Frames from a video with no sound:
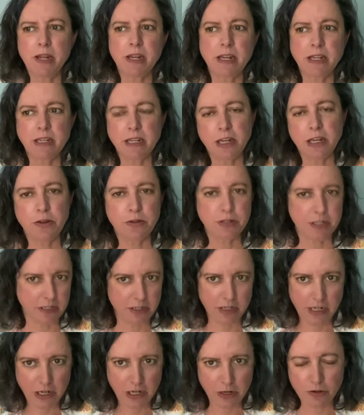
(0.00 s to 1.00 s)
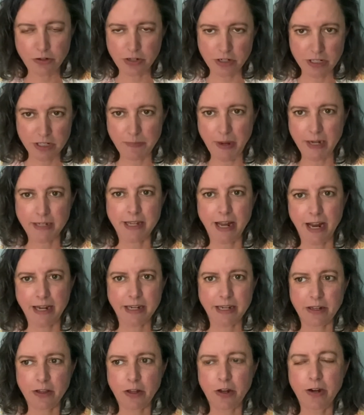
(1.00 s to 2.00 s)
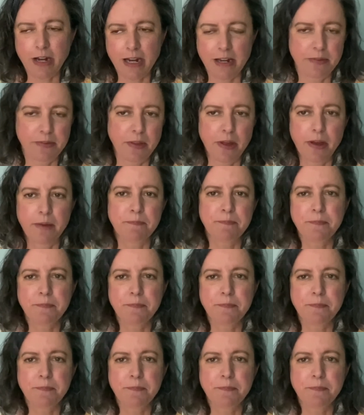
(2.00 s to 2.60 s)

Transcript: and huge and spectacular in the